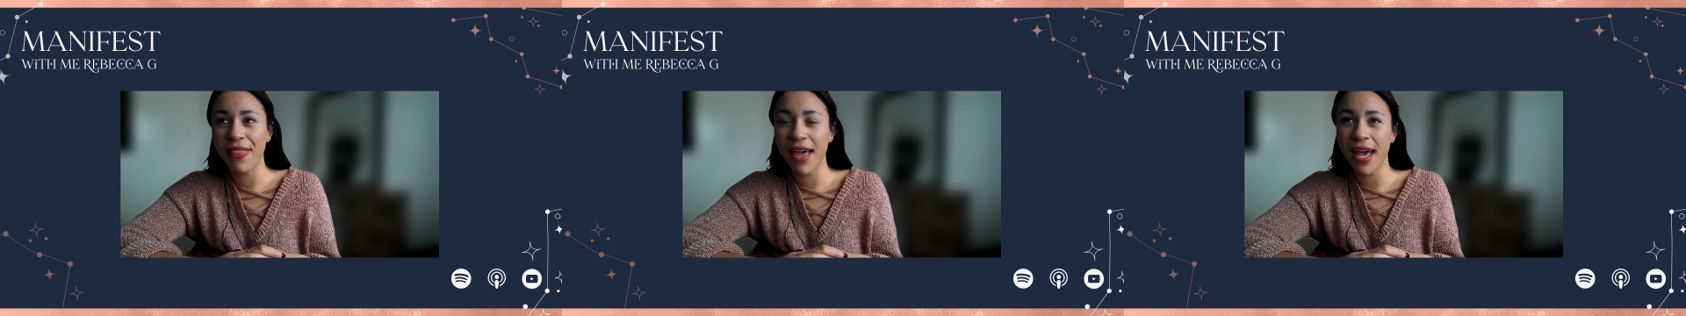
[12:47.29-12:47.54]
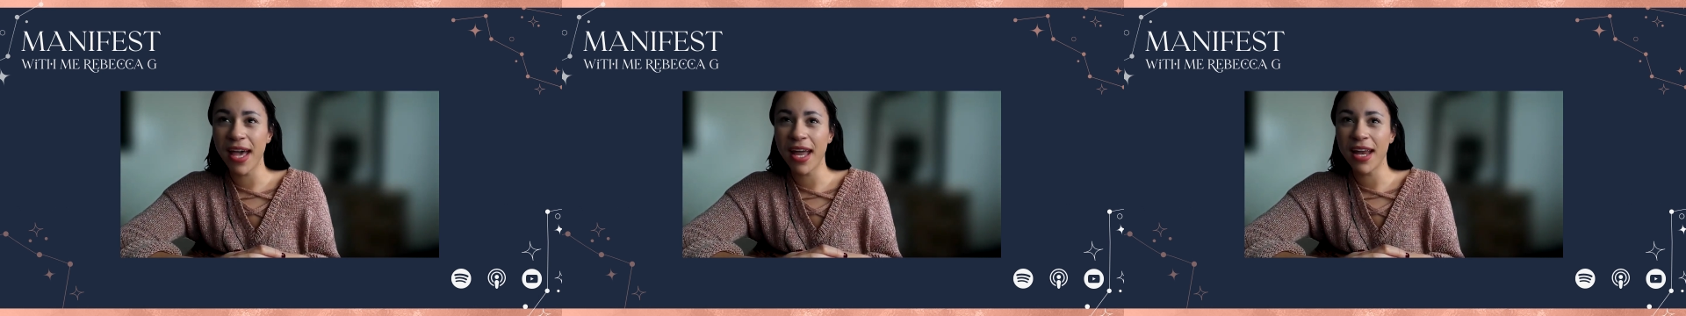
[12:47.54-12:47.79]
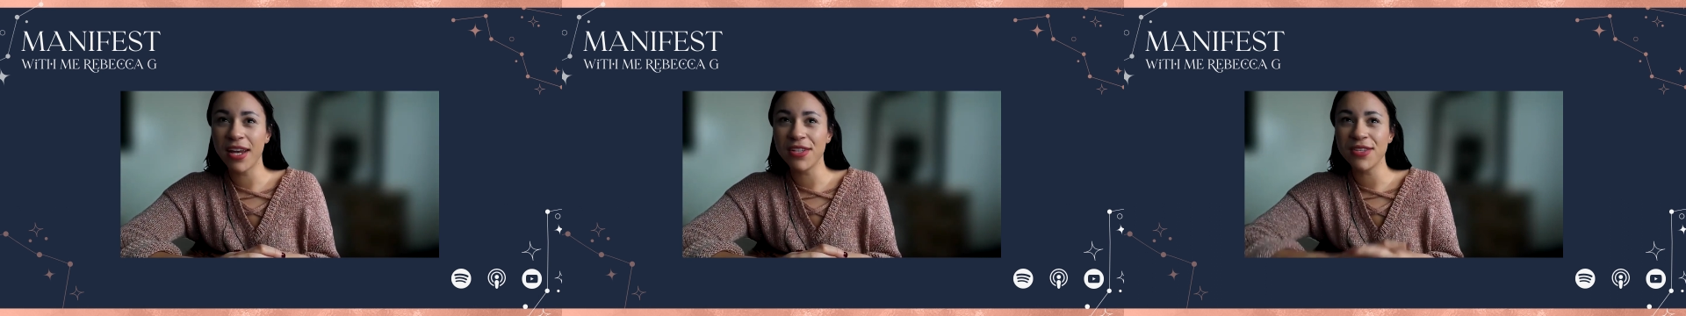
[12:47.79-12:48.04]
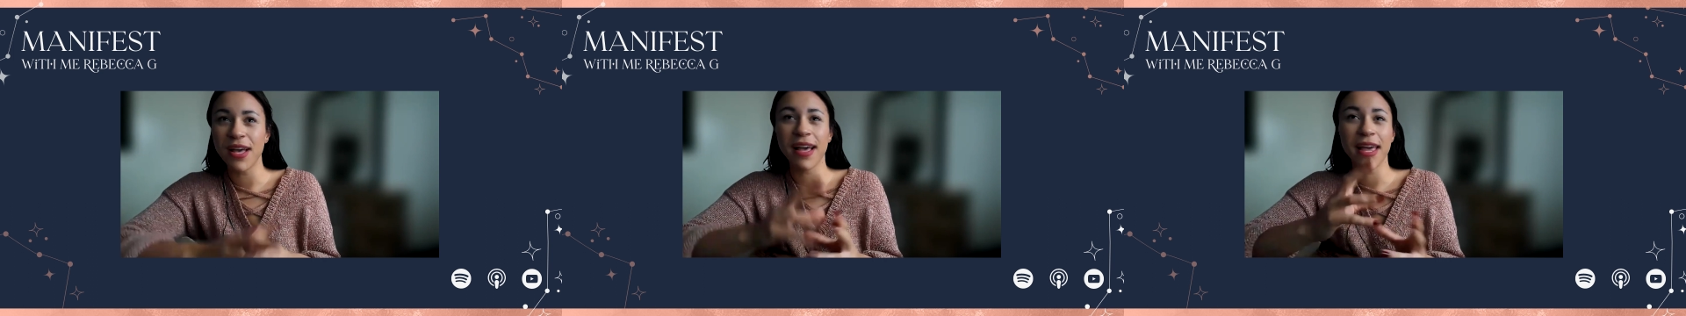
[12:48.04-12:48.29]

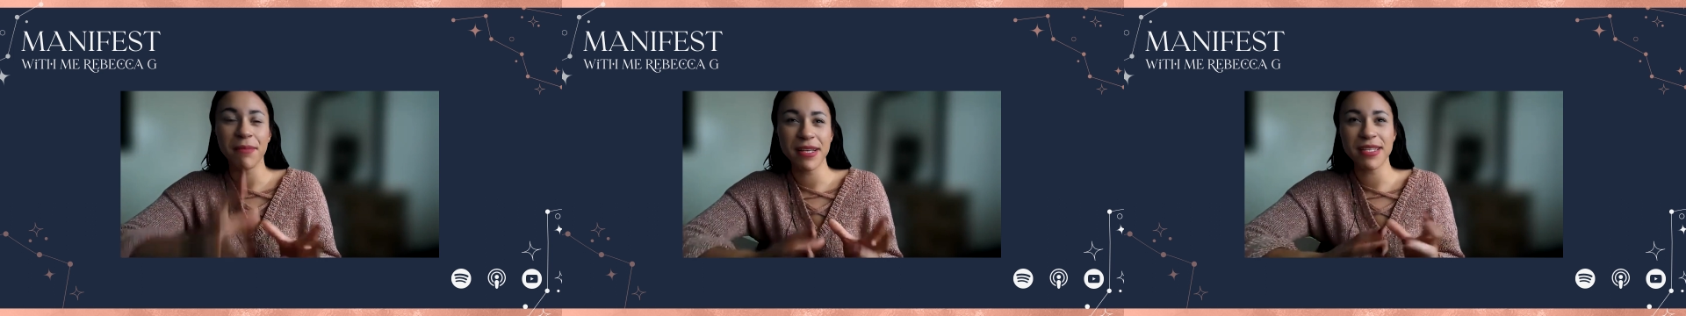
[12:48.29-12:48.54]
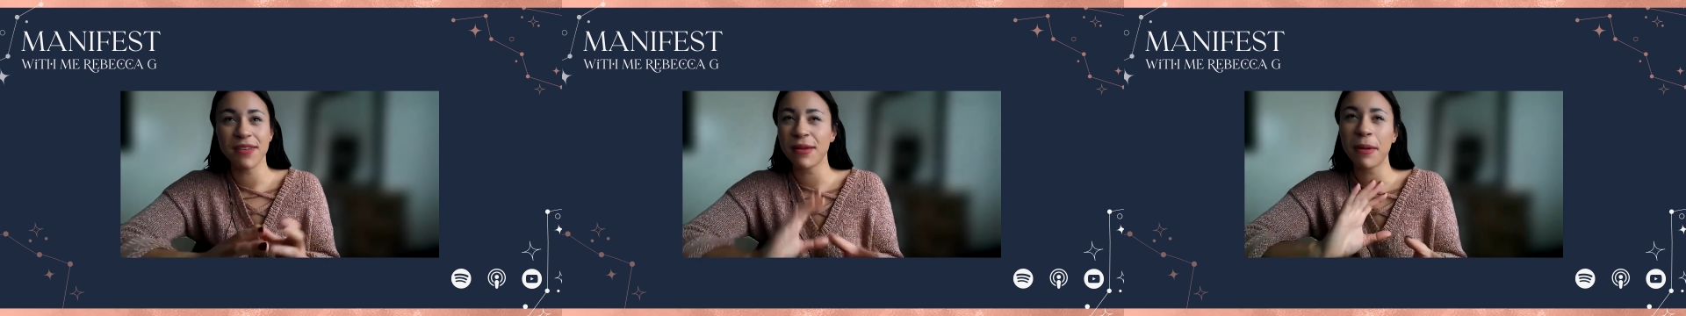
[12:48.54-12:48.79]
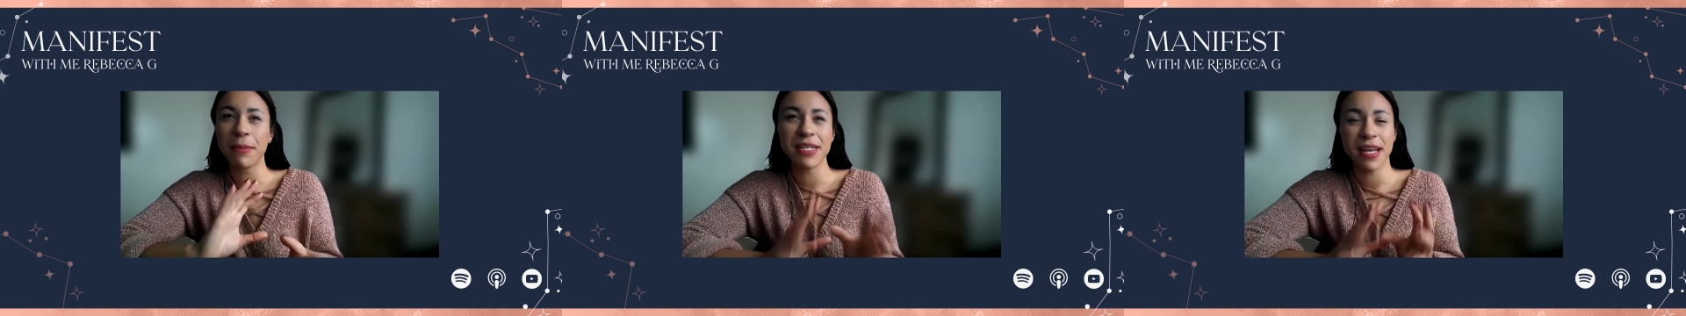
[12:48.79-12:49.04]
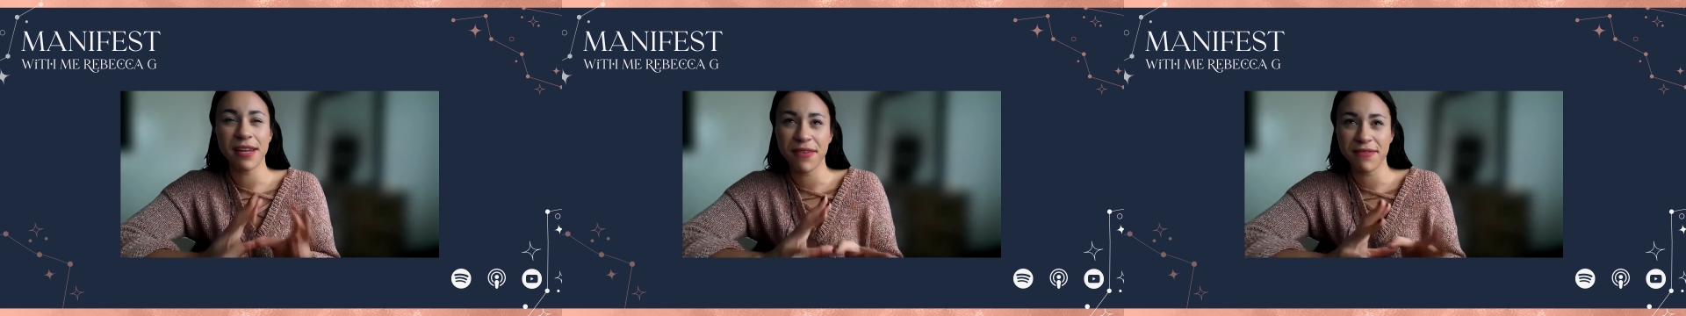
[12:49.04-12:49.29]
then so yeah, I get myself like maybe
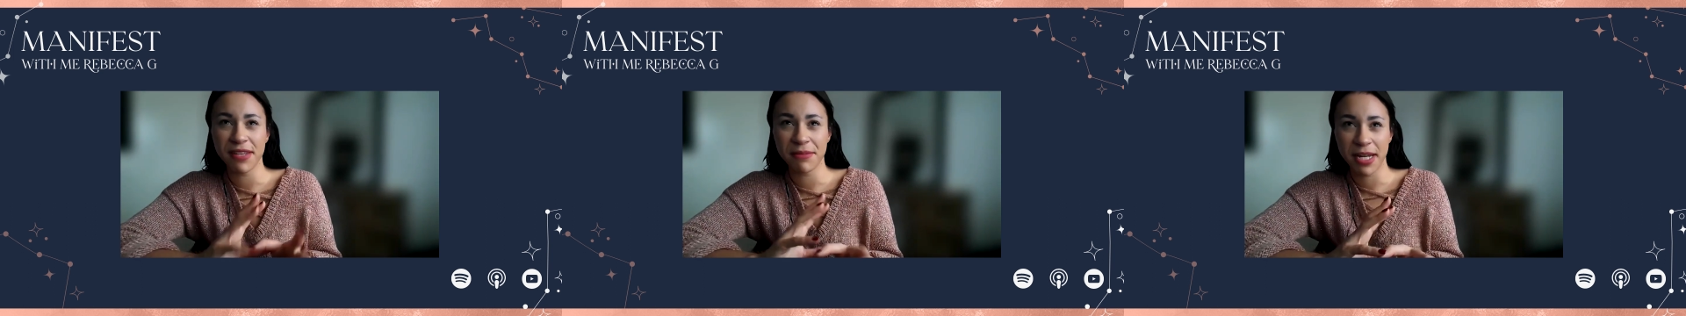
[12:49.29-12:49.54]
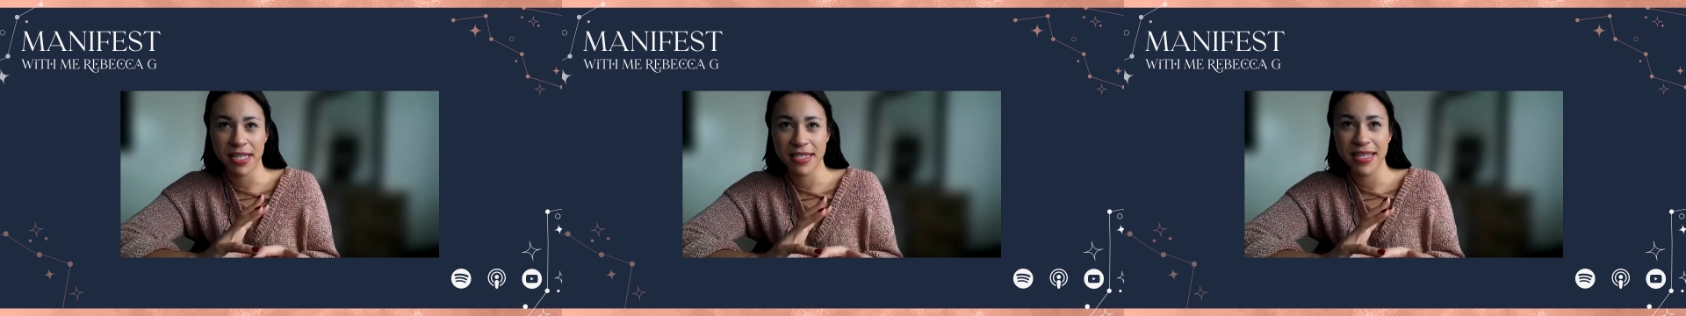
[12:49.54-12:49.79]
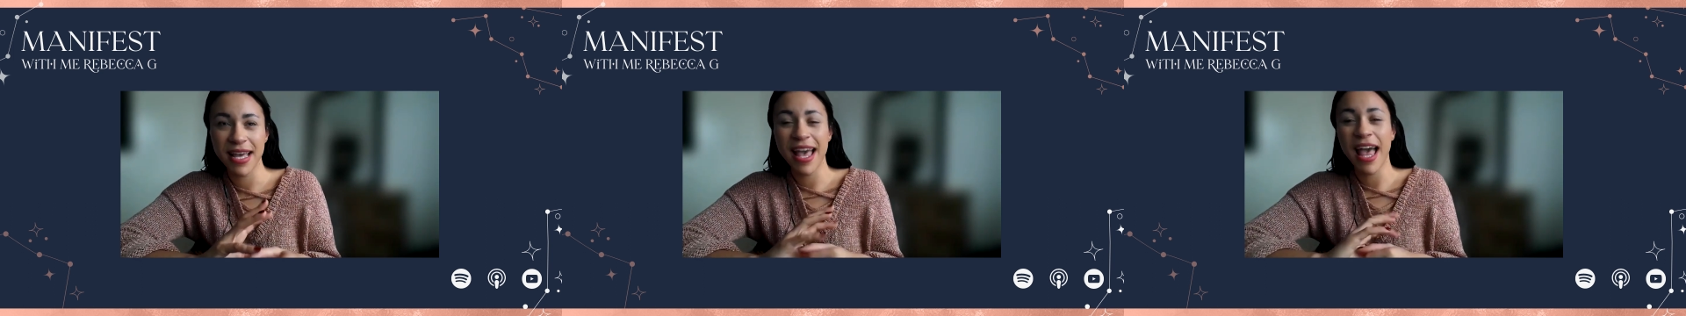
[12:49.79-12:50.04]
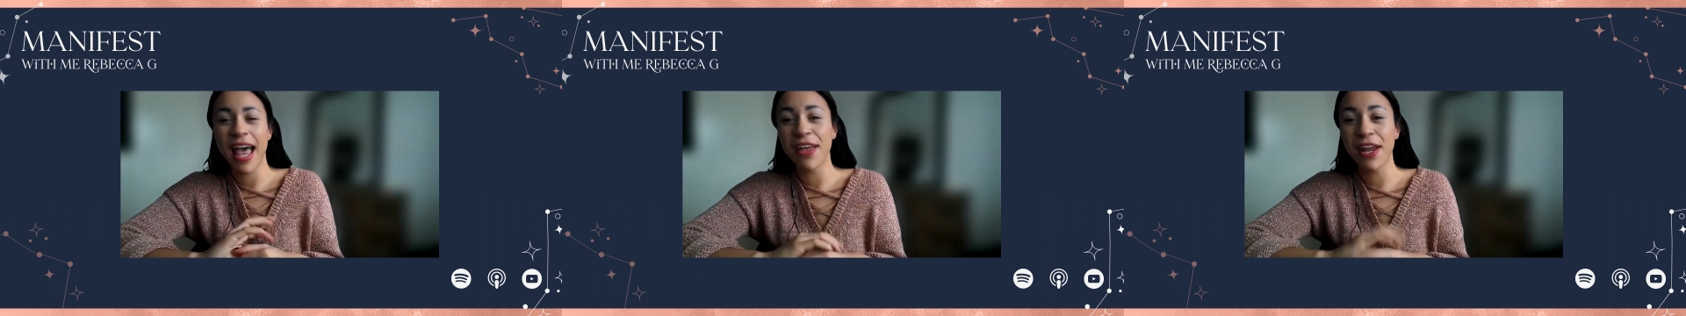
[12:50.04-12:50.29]
10-15 minutes,
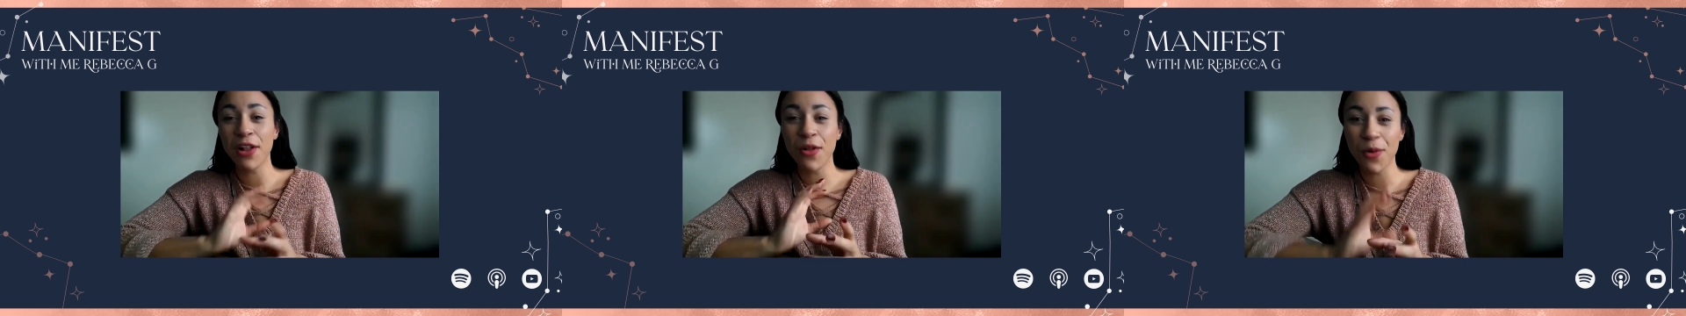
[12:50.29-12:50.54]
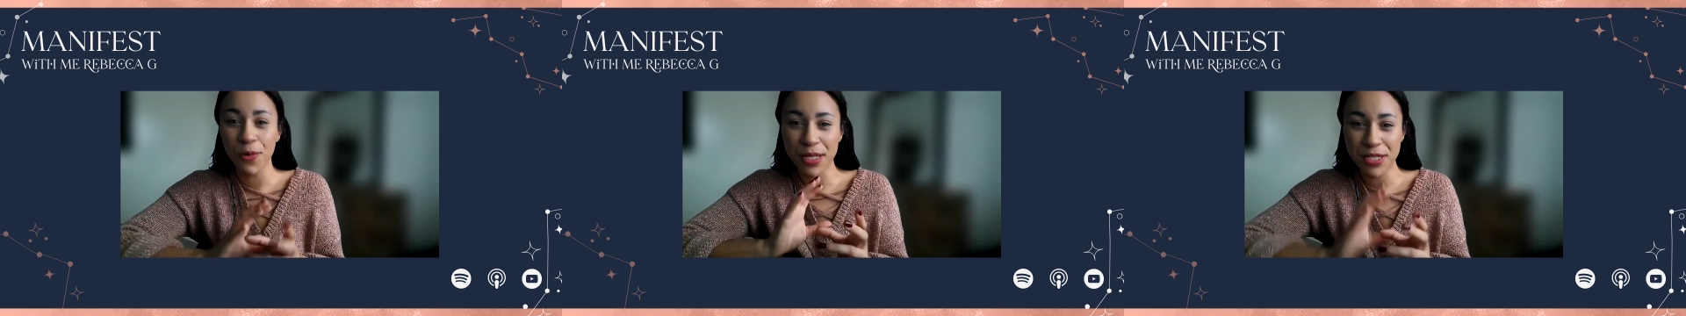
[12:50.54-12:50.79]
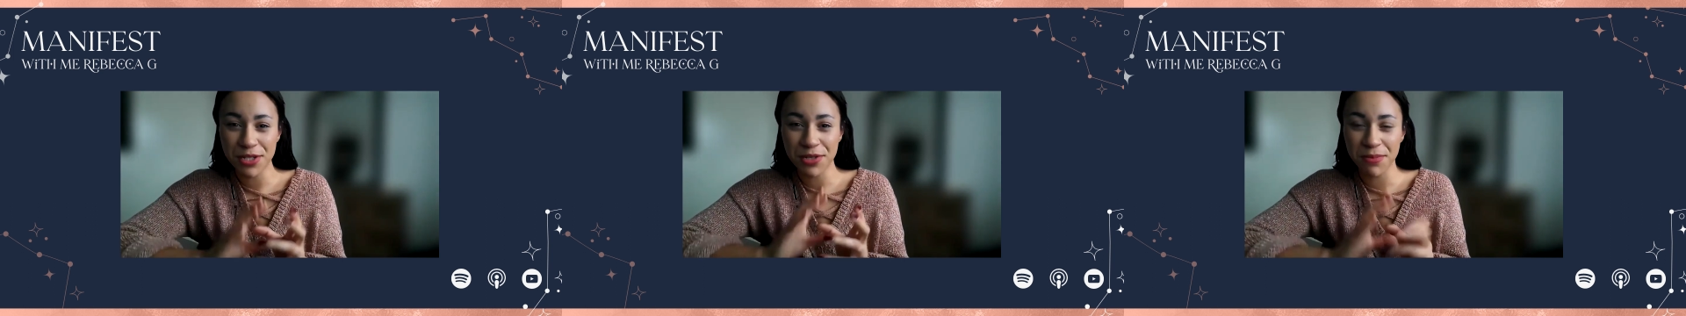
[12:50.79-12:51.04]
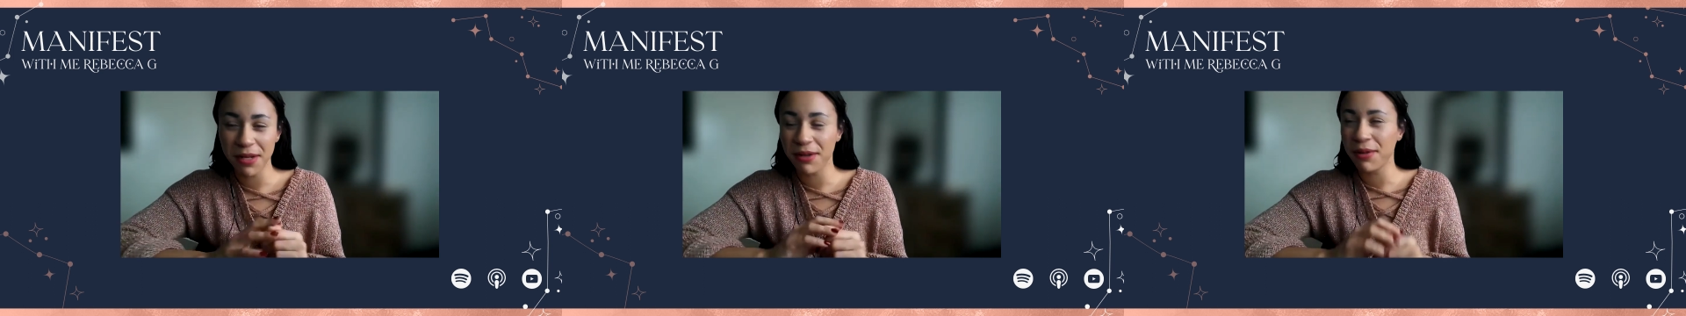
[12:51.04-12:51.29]
and then I'll always do
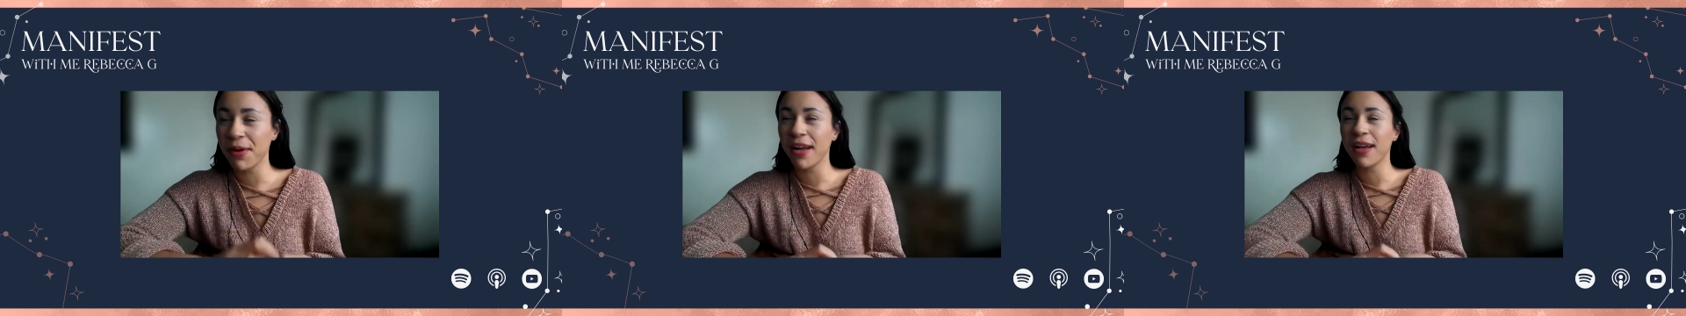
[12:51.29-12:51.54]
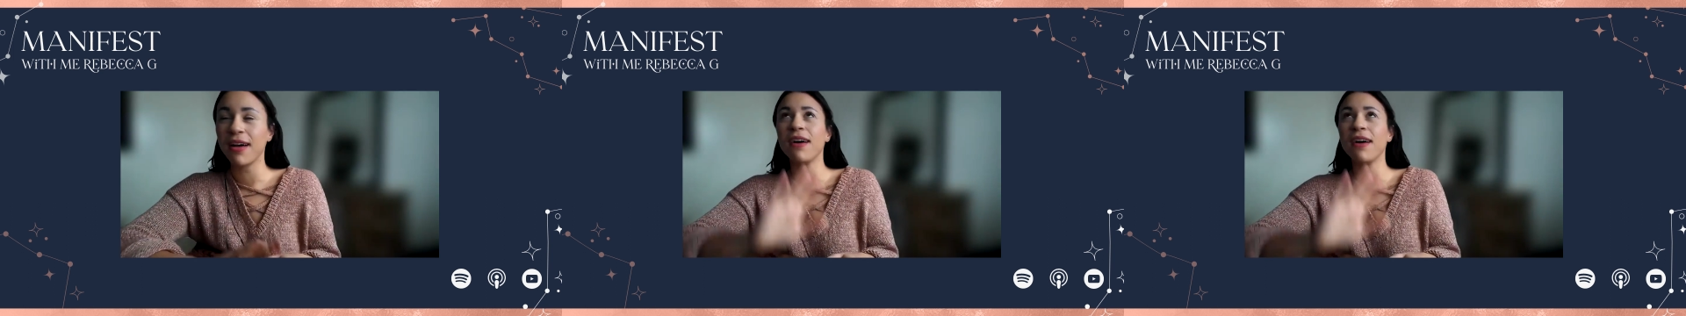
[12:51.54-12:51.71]
mirror work.